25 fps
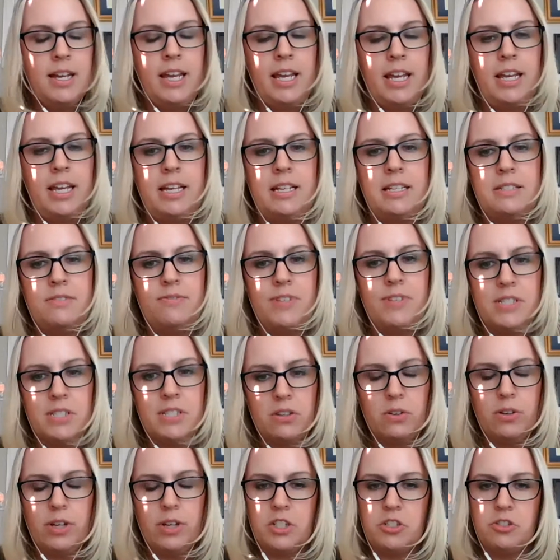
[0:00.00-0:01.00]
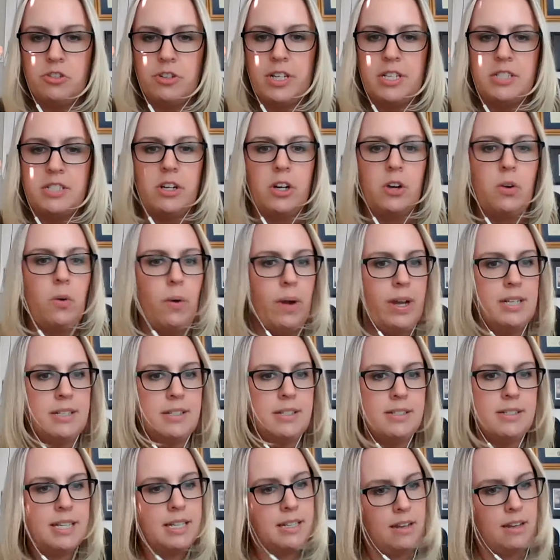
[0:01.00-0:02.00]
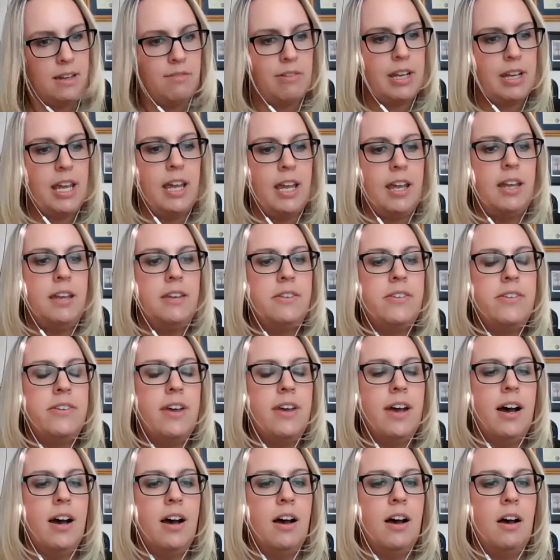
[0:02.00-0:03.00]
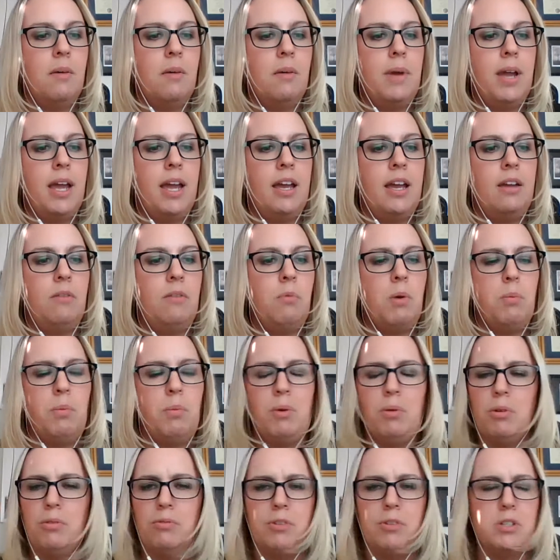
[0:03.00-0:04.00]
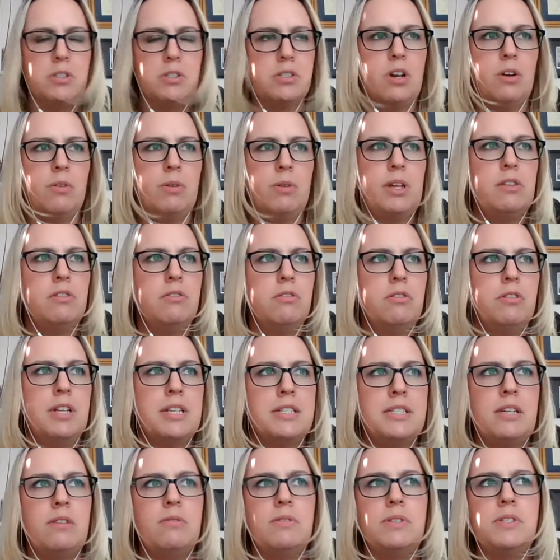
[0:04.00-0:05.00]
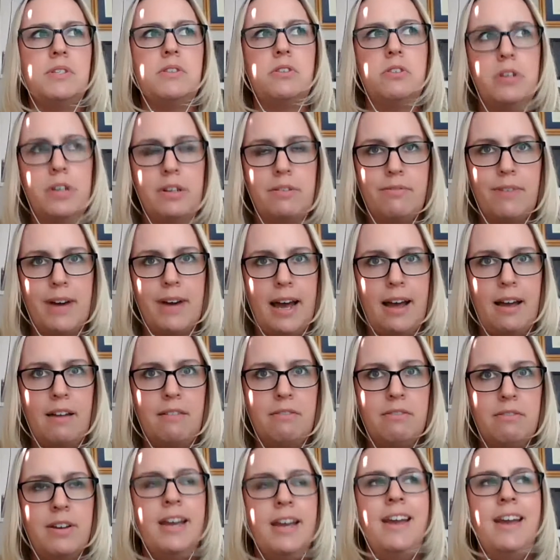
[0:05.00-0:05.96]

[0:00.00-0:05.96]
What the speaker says: His physical injuries are quite significant, and when we were first going through this, he was 35,